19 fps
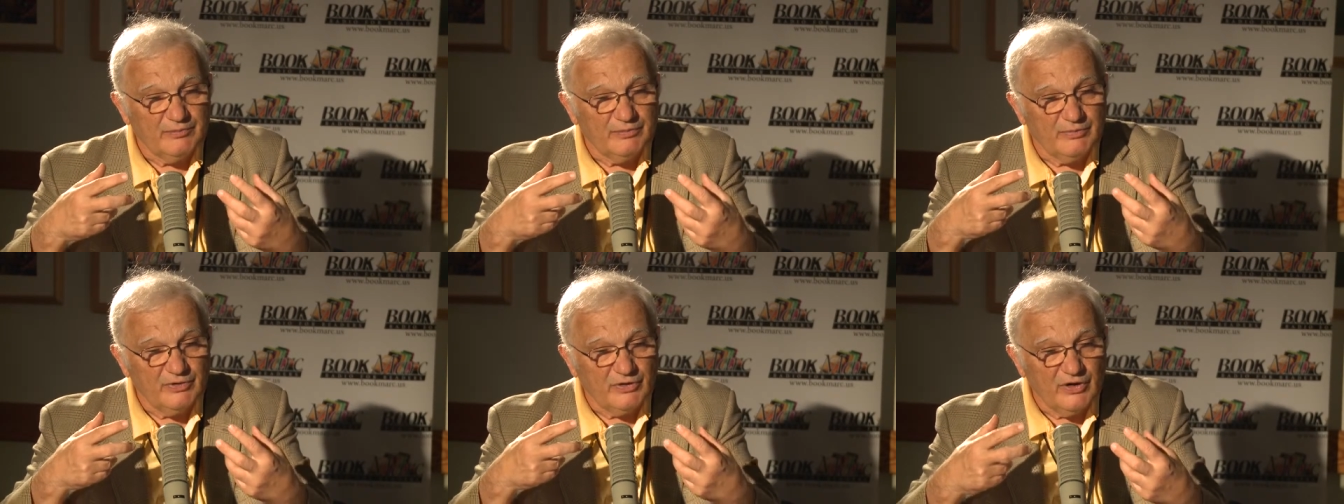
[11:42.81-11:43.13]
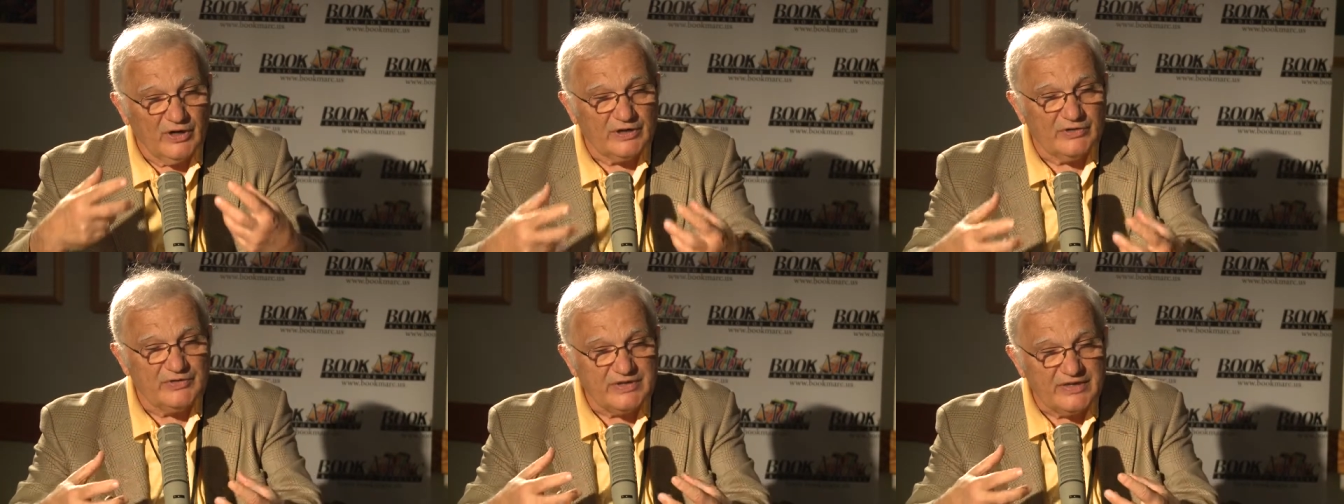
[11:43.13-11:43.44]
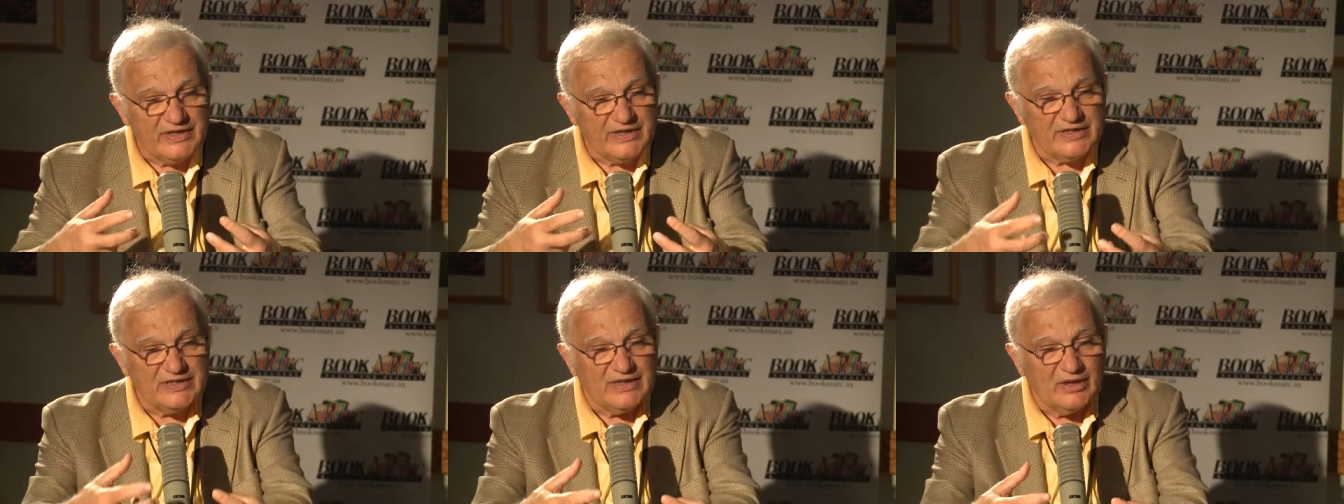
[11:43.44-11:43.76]

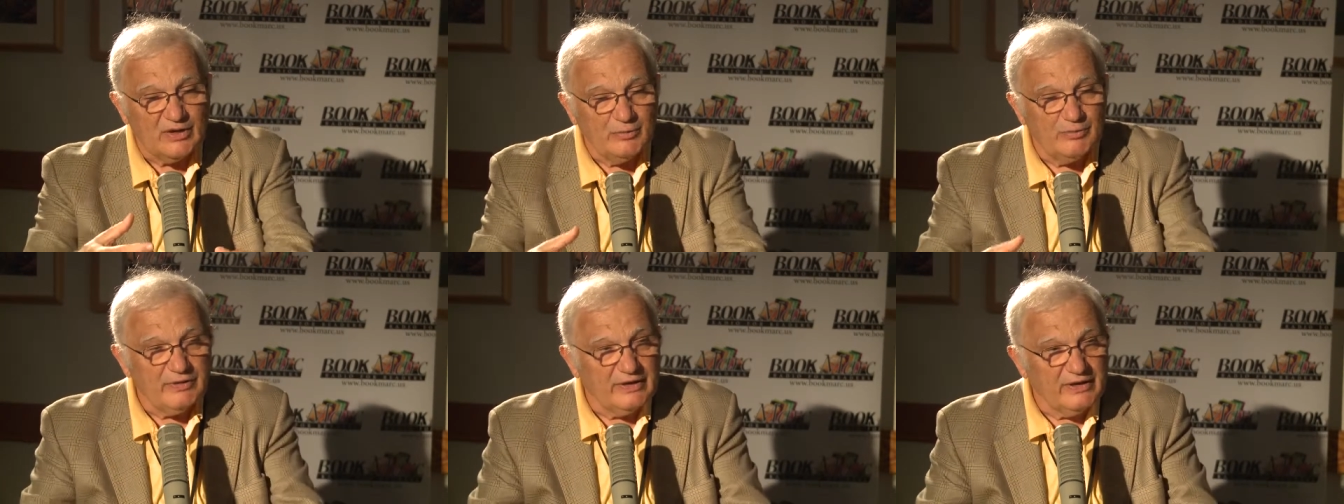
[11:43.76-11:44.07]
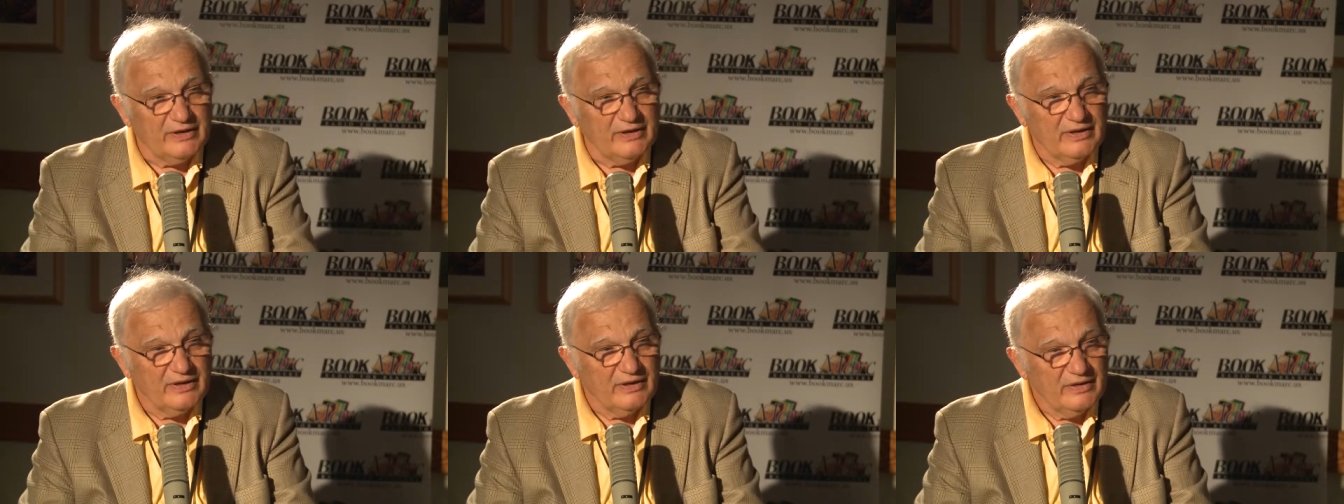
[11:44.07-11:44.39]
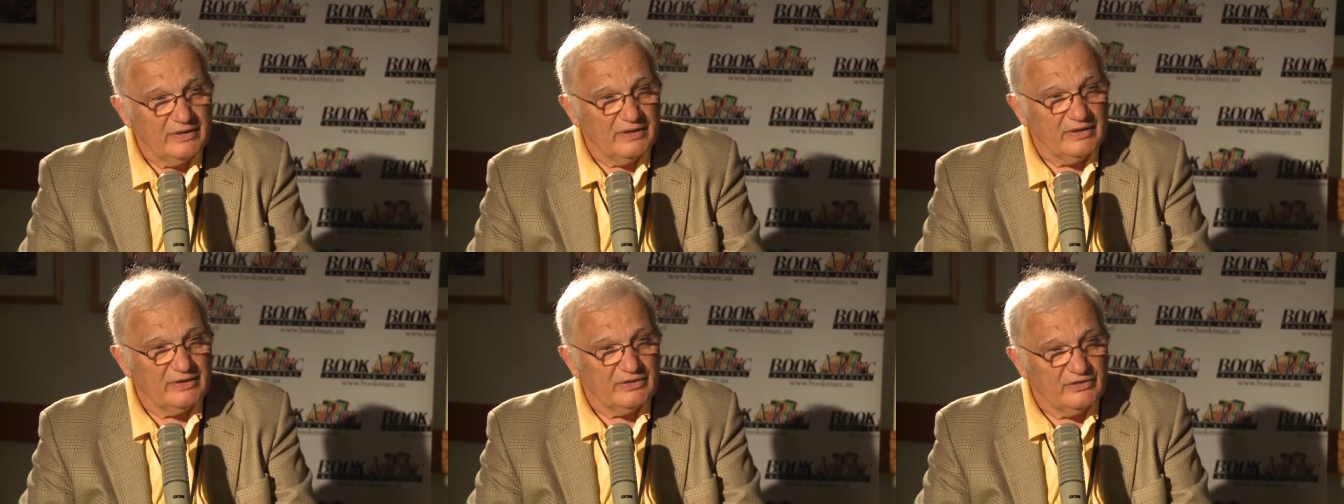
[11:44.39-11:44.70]
bureaucracy is now being
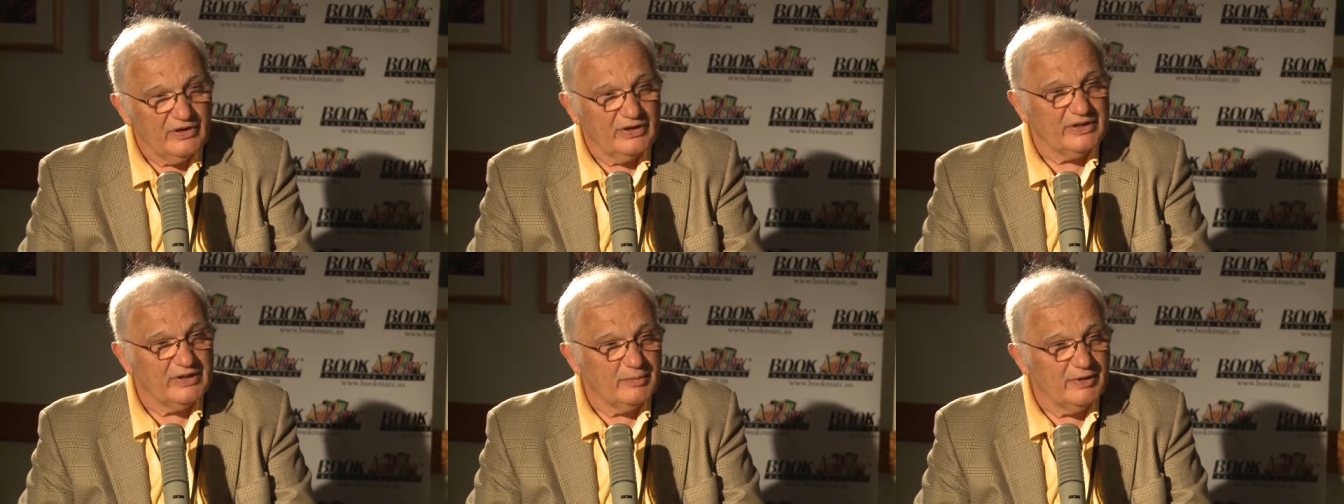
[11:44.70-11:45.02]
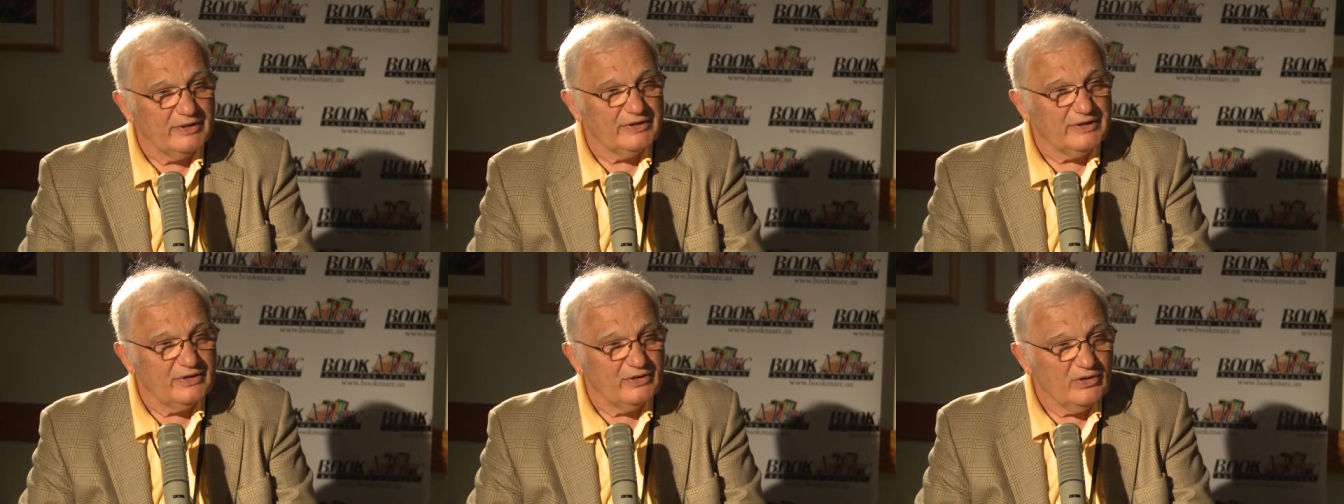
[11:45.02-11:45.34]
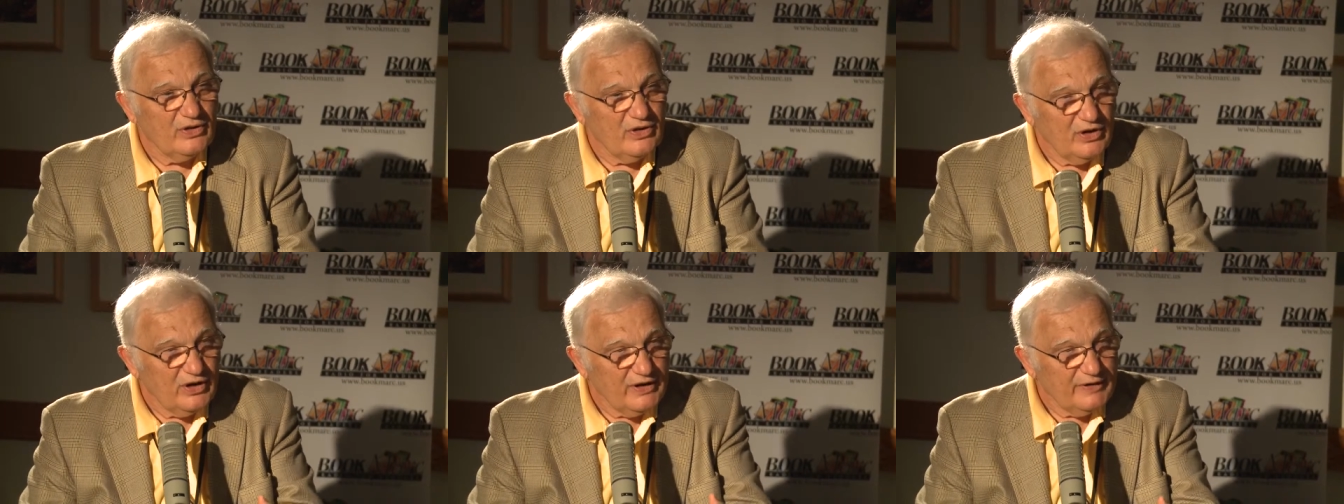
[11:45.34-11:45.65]
uh, documented
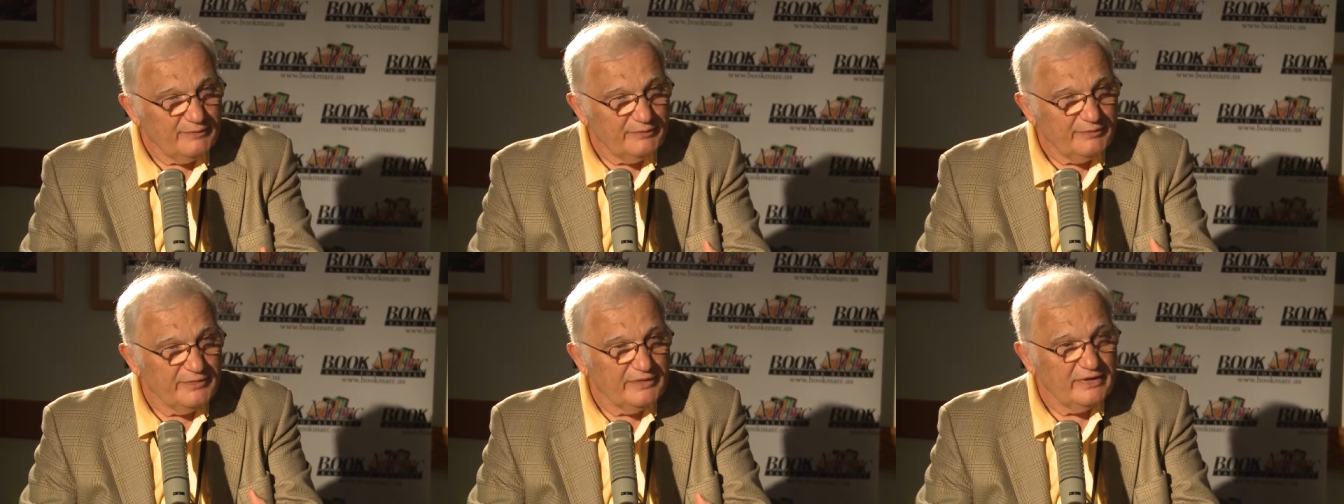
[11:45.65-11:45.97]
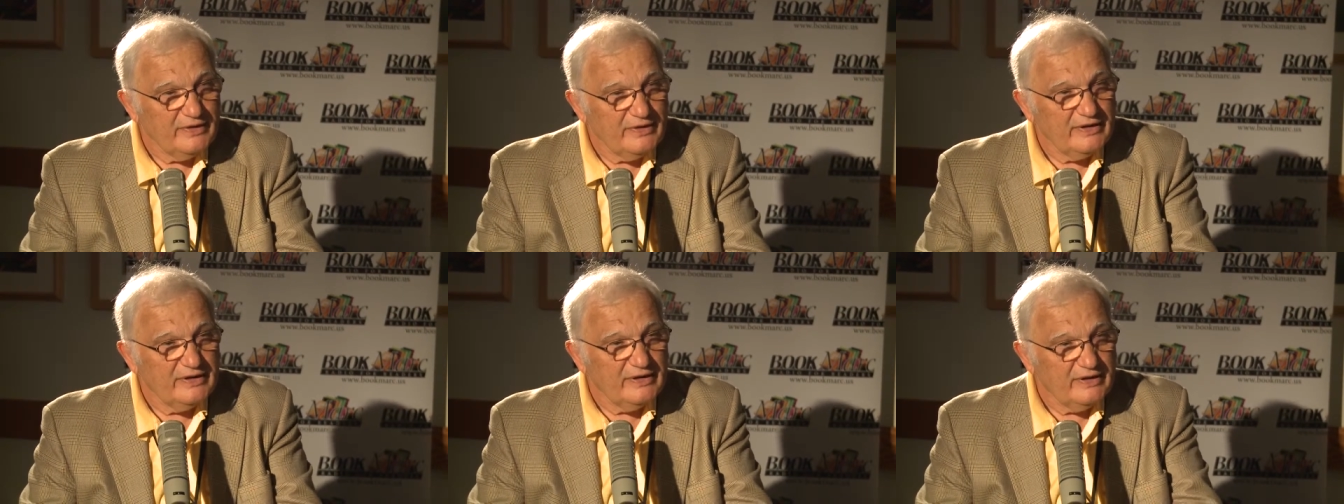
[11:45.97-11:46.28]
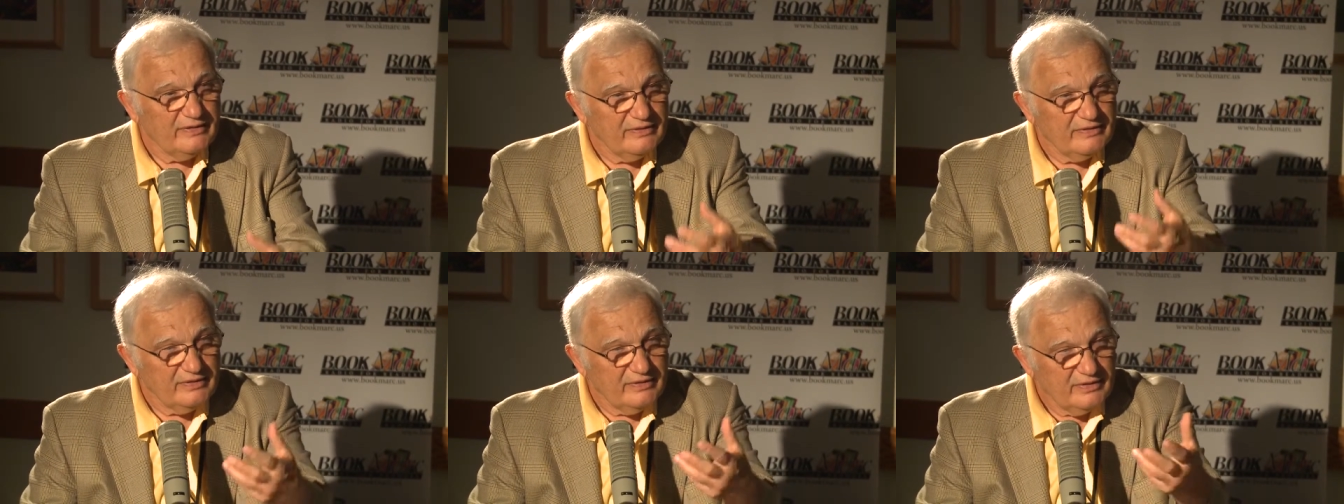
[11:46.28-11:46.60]
on
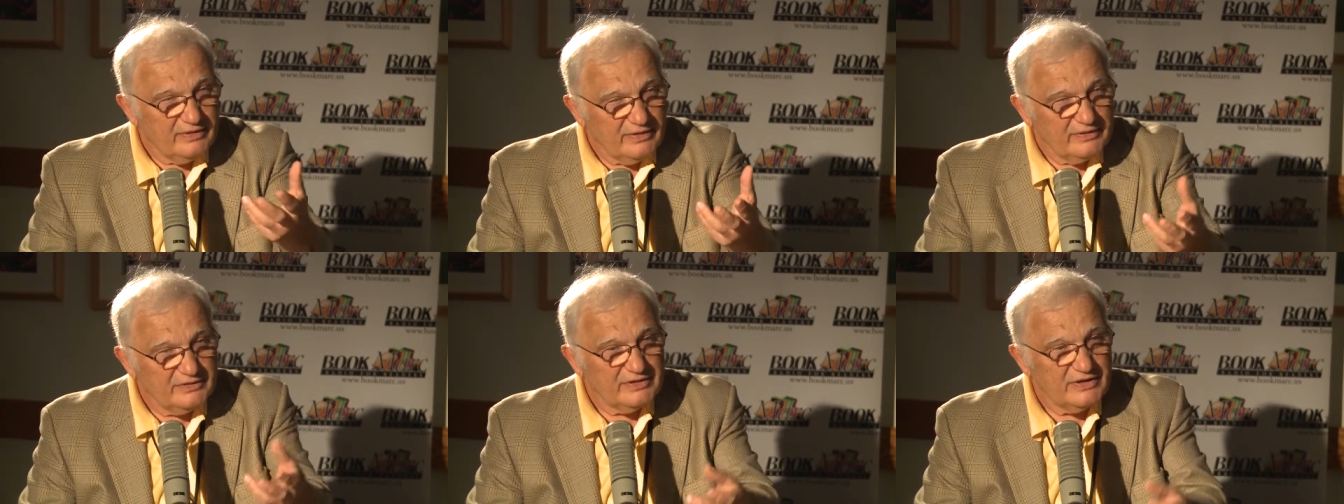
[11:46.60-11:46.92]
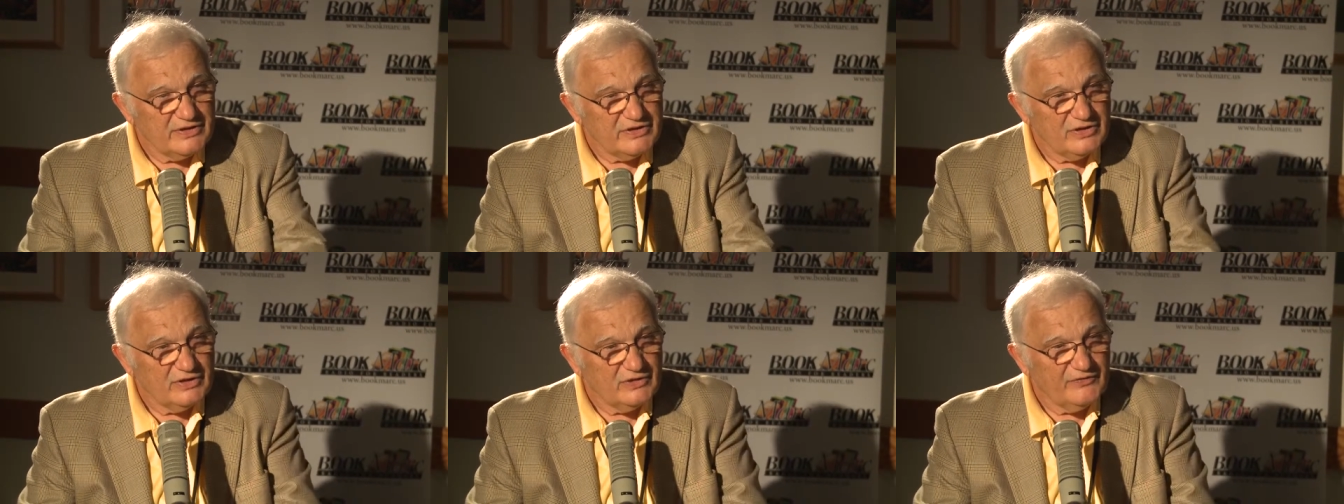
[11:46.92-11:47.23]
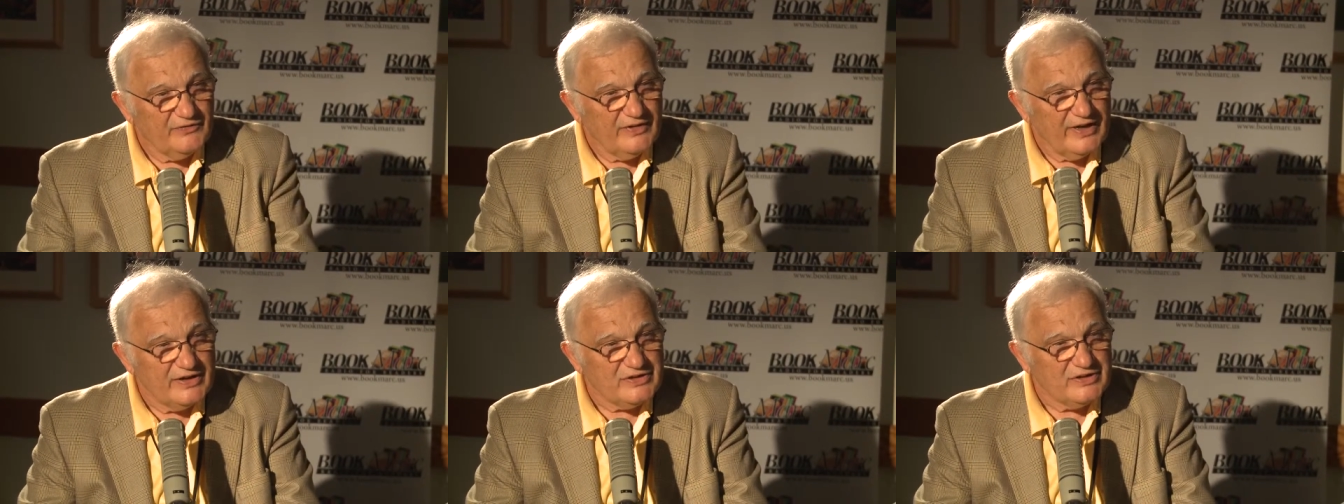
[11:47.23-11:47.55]
in digital
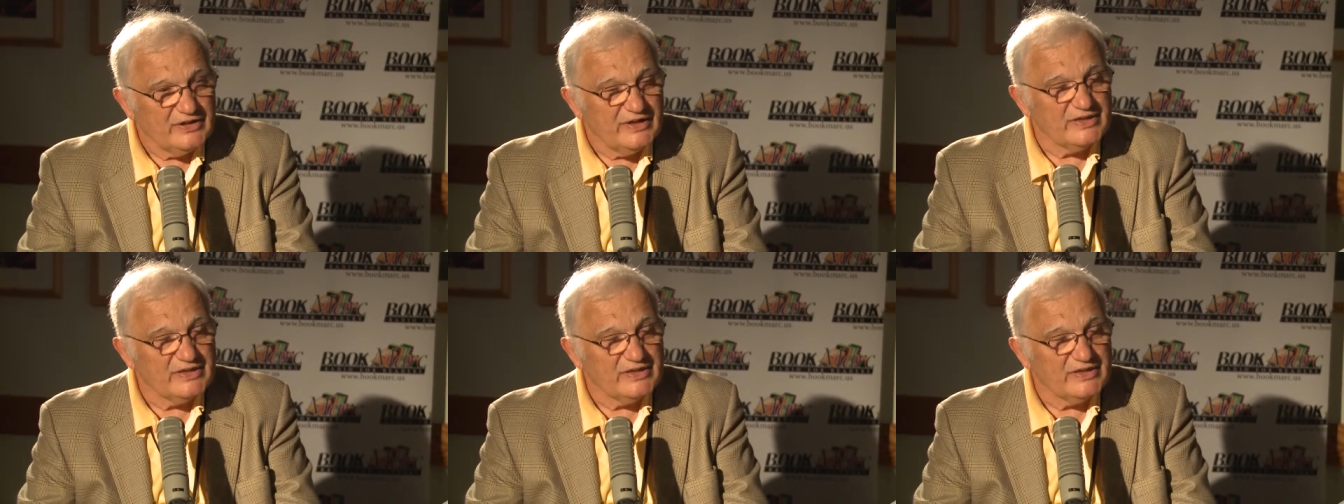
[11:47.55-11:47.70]
fashion.